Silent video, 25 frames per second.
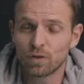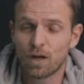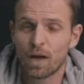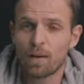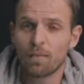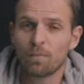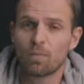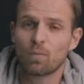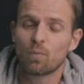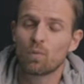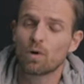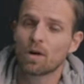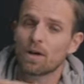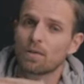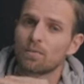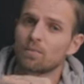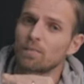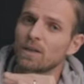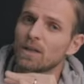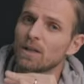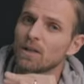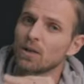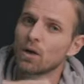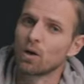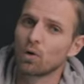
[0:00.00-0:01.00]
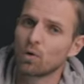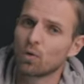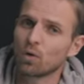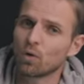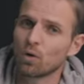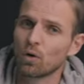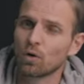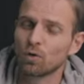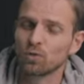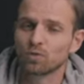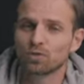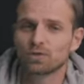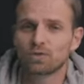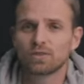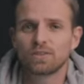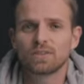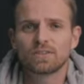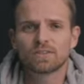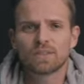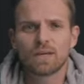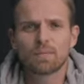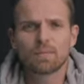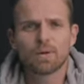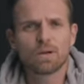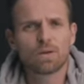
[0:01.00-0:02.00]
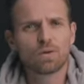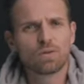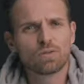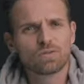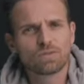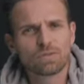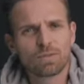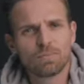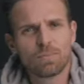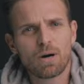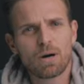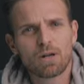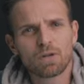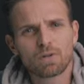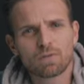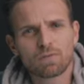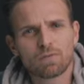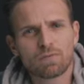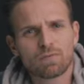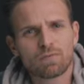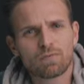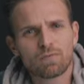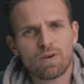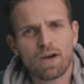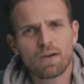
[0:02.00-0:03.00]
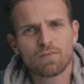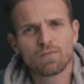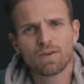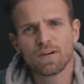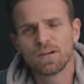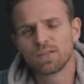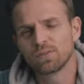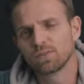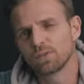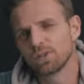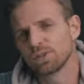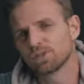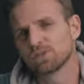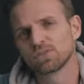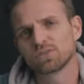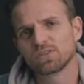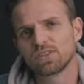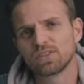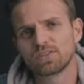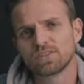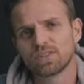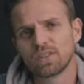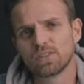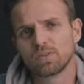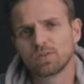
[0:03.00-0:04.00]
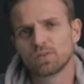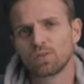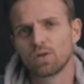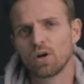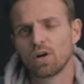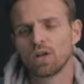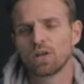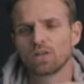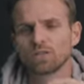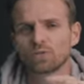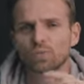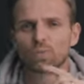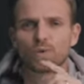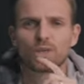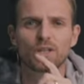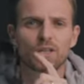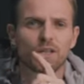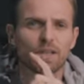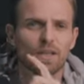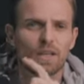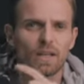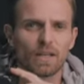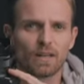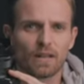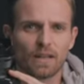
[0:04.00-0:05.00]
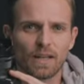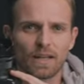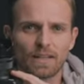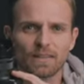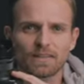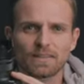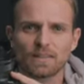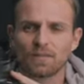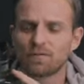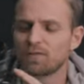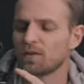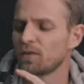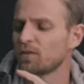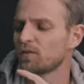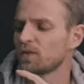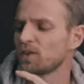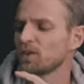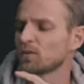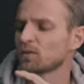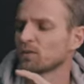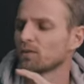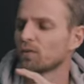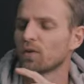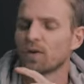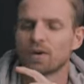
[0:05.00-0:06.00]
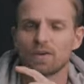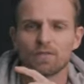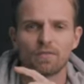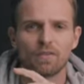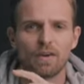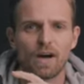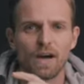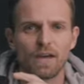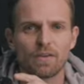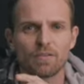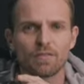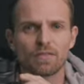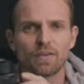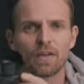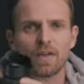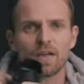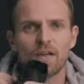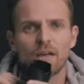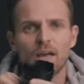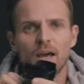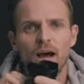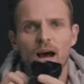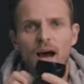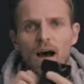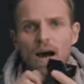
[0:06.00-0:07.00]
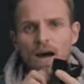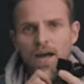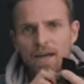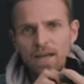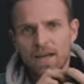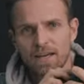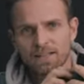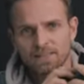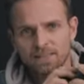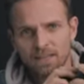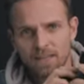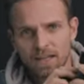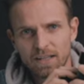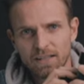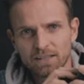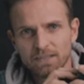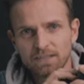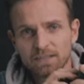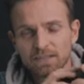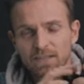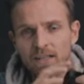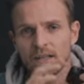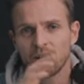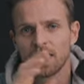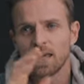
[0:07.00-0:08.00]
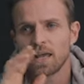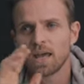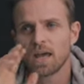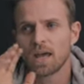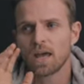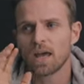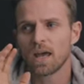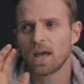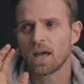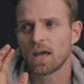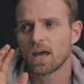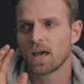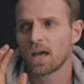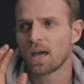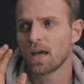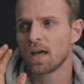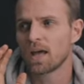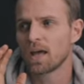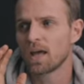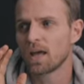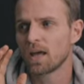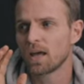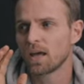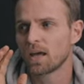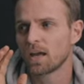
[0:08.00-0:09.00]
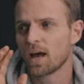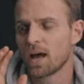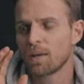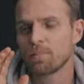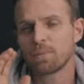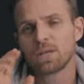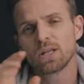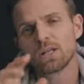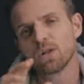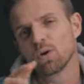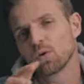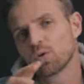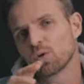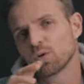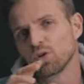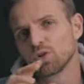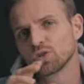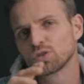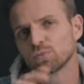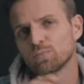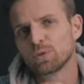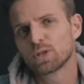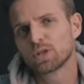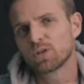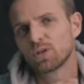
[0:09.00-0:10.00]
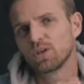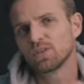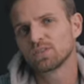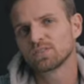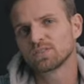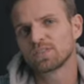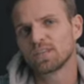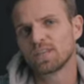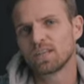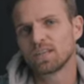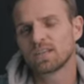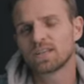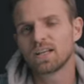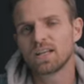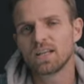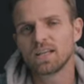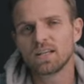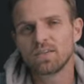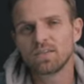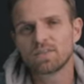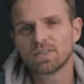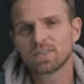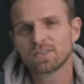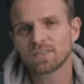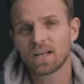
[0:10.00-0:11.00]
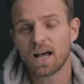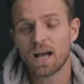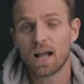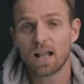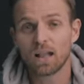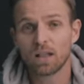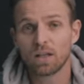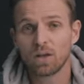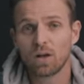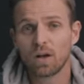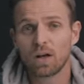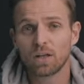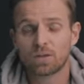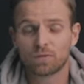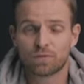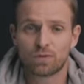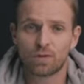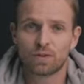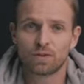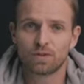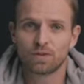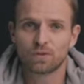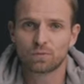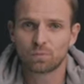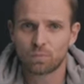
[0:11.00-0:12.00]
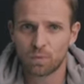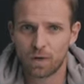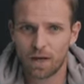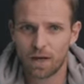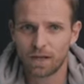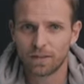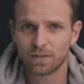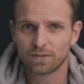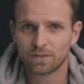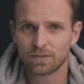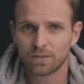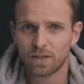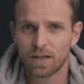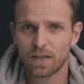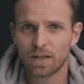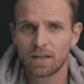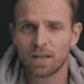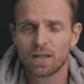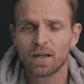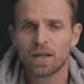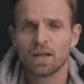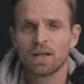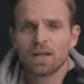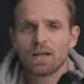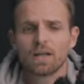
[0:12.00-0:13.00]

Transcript: What I mean low cost, this camera costs about $500 to $600 with the kit lens, the 15 to 45 IS lens. And I mean low cost because it delivers a lot for this price, okay?